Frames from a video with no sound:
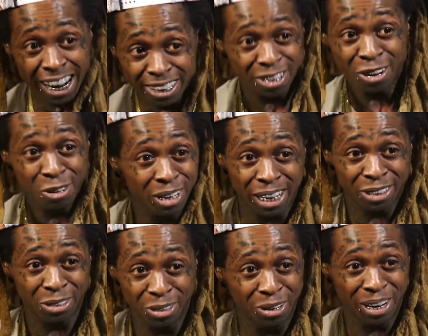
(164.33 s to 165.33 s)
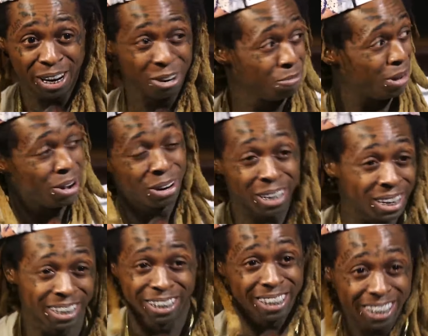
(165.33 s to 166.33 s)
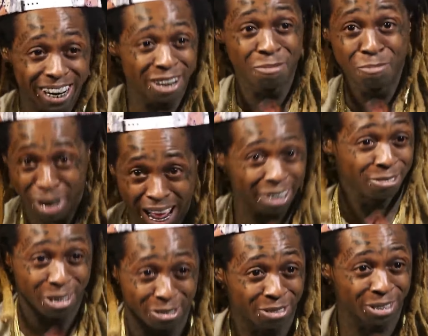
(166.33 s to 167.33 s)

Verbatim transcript: that don't let you know that America understands Black